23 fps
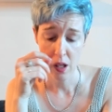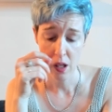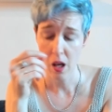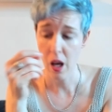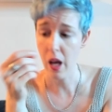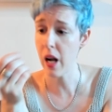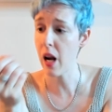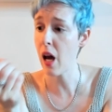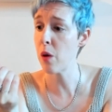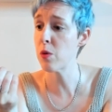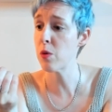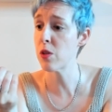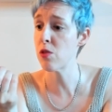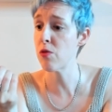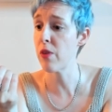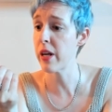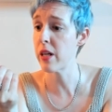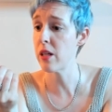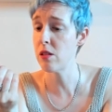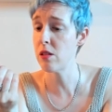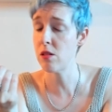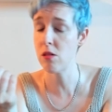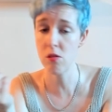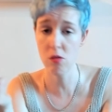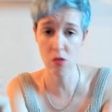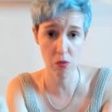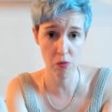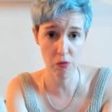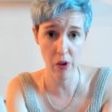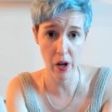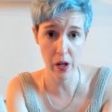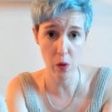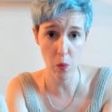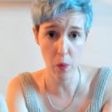I was ready to
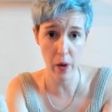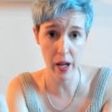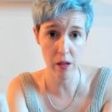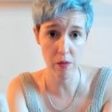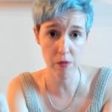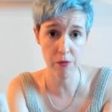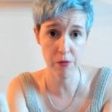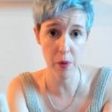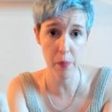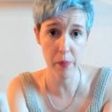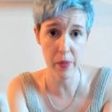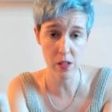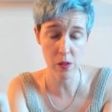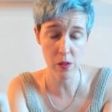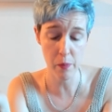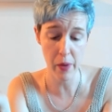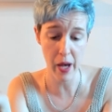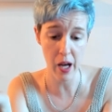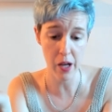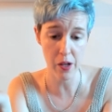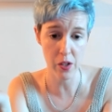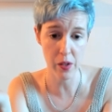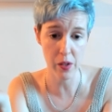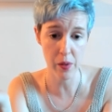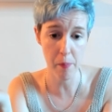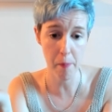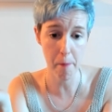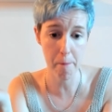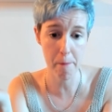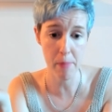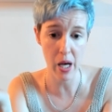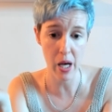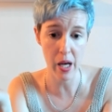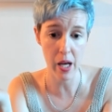run away from this pattern,
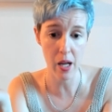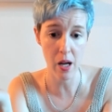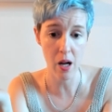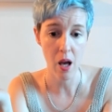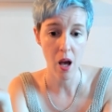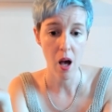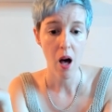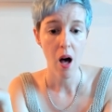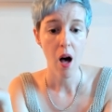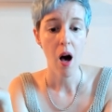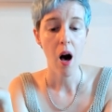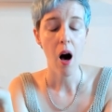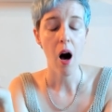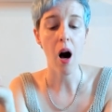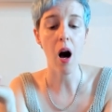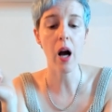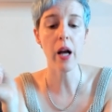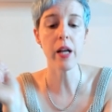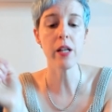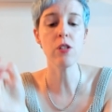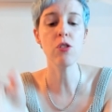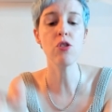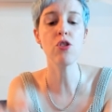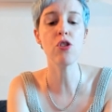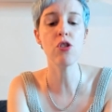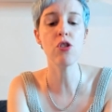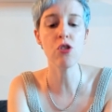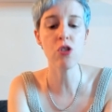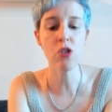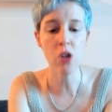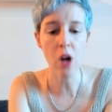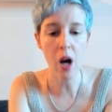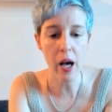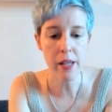but I
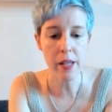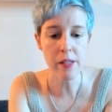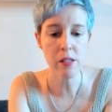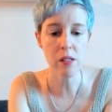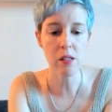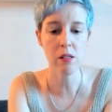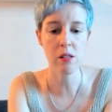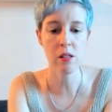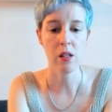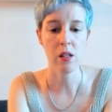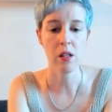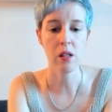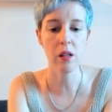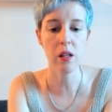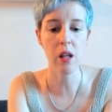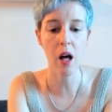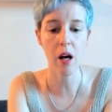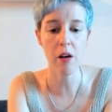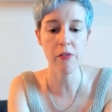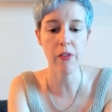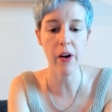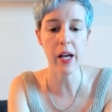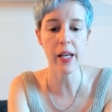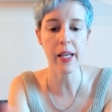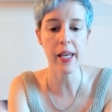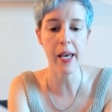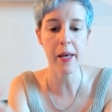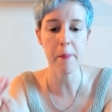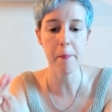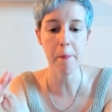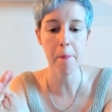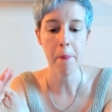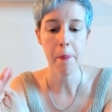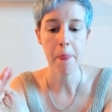just love,
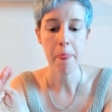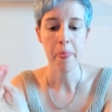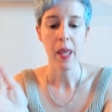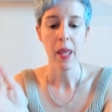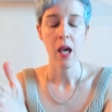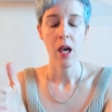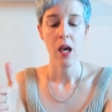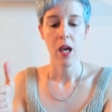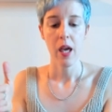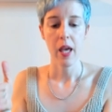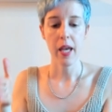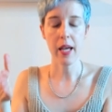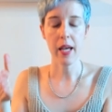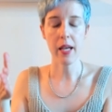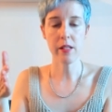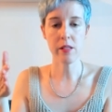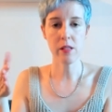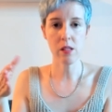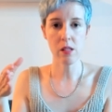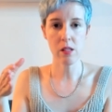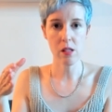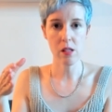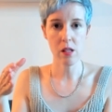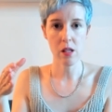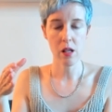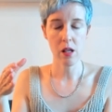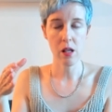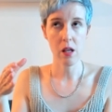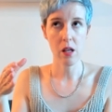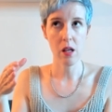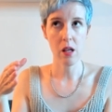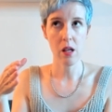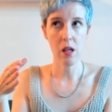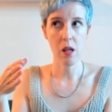again, it's
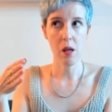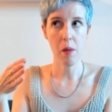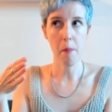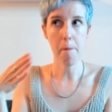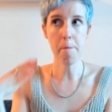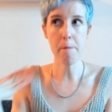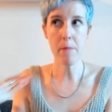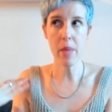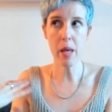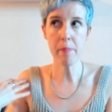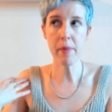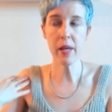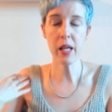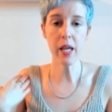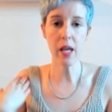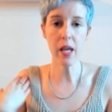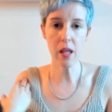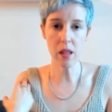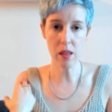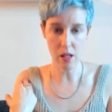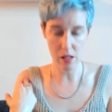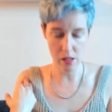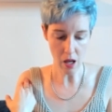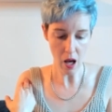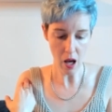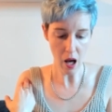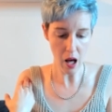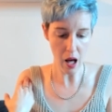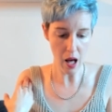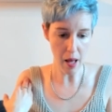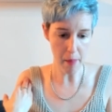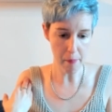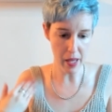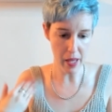mimicking the
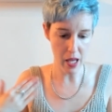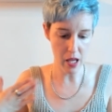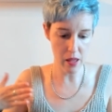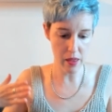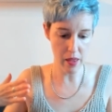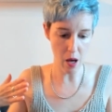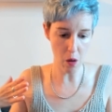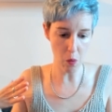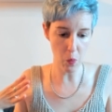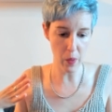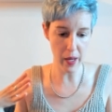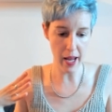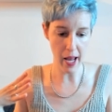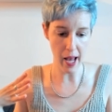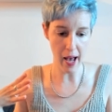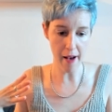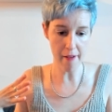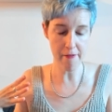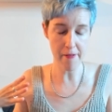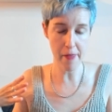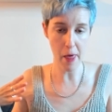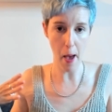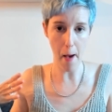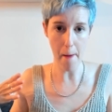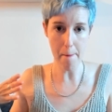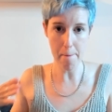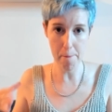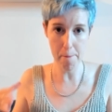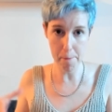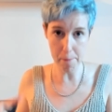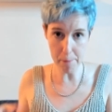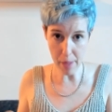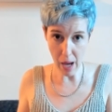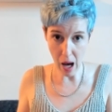top in that we have that
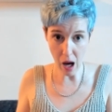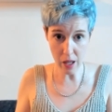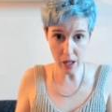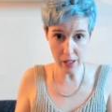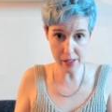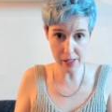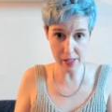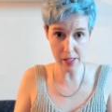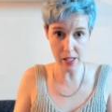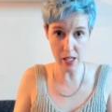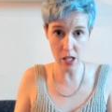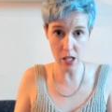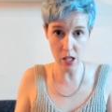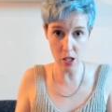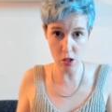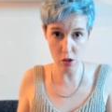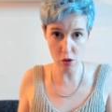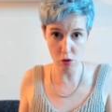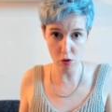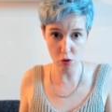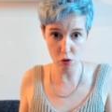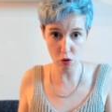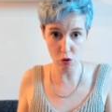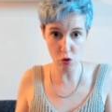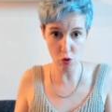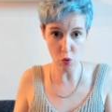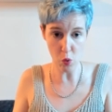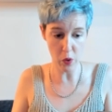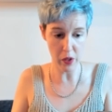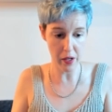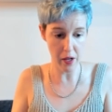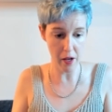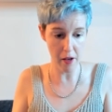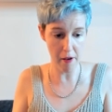boxy
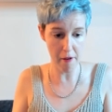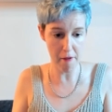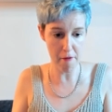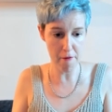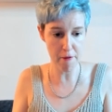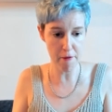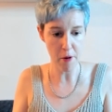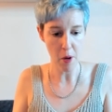sort of,